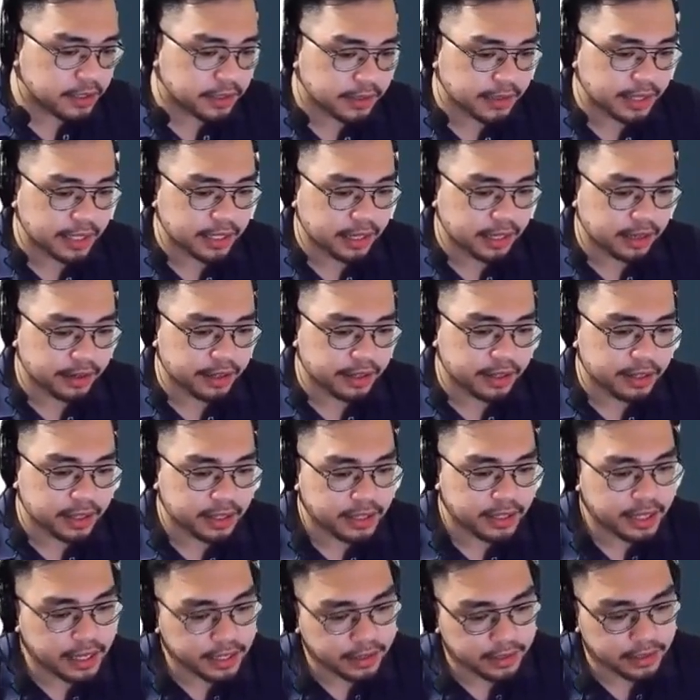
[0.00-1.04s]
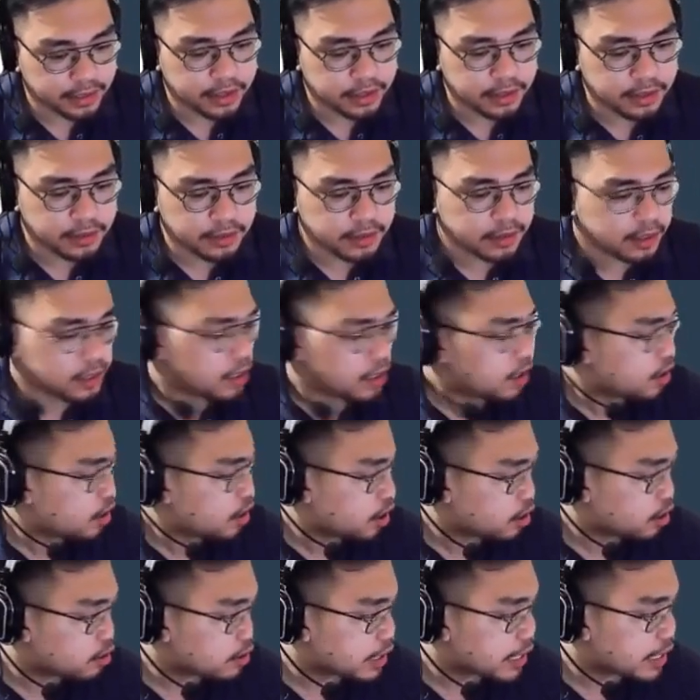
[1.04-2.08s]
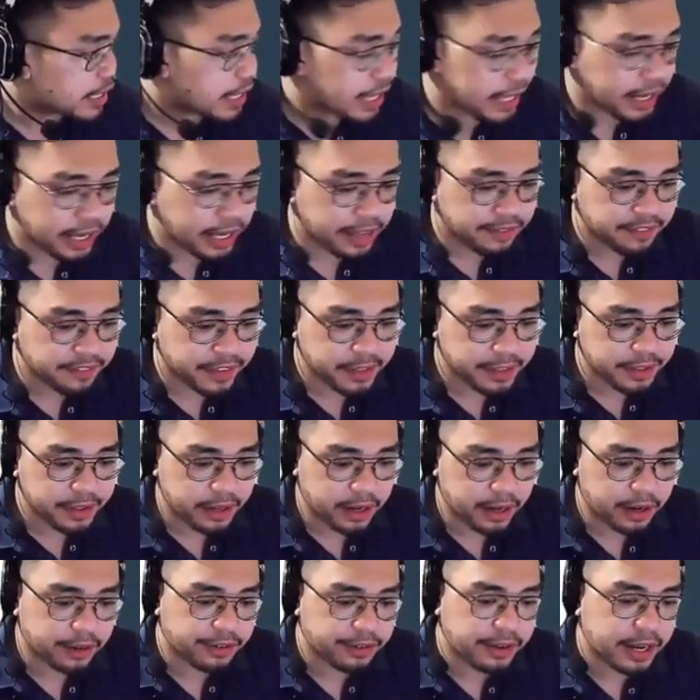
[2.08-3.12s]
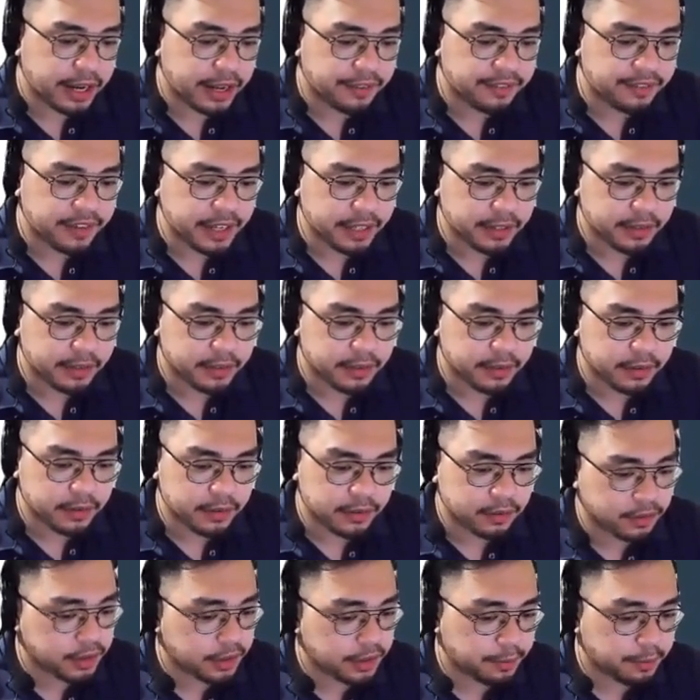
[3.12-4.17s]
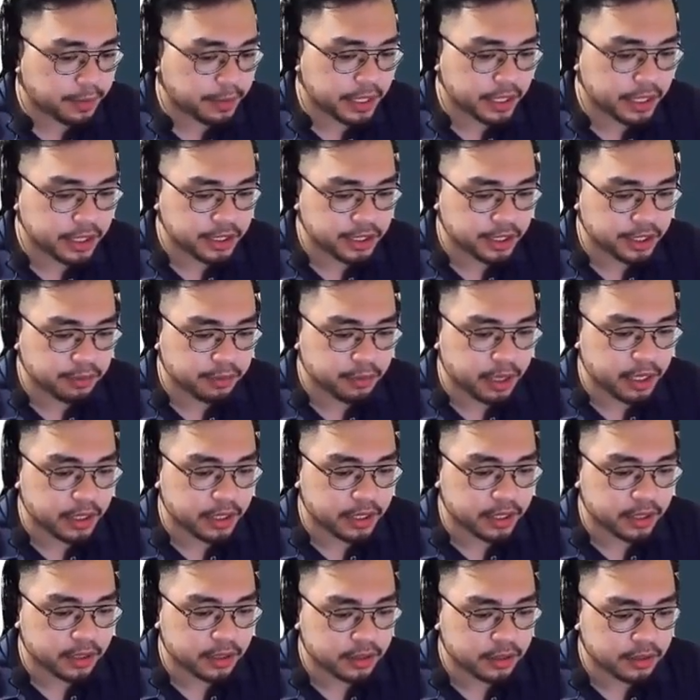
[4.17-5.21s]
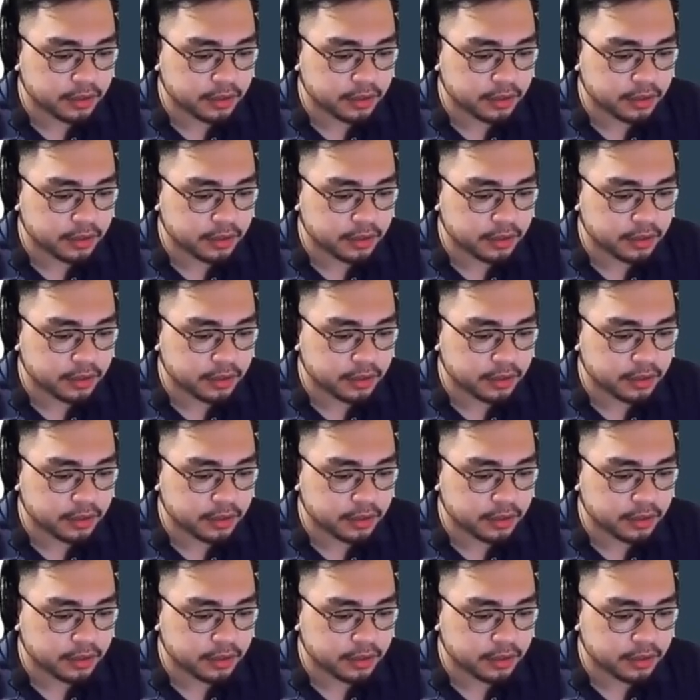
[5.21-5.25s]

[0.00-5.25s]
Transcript: that are in the data, only 11 are relevant to the prediction model.